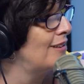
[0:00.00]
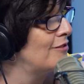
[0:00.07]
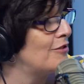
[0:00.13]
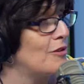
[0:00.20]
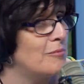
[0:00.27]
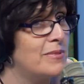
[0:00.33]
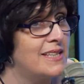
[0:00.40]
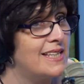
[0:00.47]

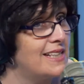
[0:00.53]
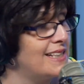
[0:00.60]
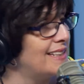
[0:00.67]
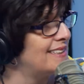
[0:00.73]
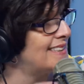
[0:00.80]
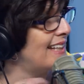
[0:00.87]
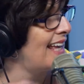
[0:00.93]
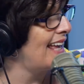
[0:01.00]
from beginning
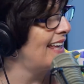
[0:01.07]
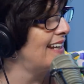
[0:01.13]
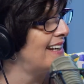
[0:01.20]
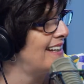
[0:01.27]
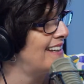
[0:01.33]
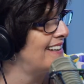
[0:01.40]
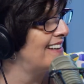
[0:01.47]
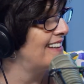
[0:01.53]
to
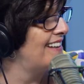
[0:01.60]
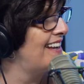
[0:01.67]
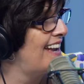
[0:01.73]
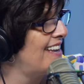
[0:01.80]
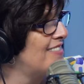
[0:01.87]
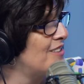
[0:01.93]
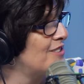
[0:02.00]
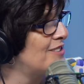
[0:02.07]
end.
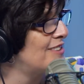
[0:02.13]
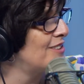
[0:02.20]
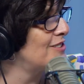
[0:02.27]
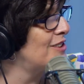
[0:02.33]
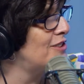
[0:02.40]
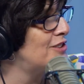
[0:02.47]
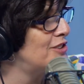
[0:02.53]
And there's this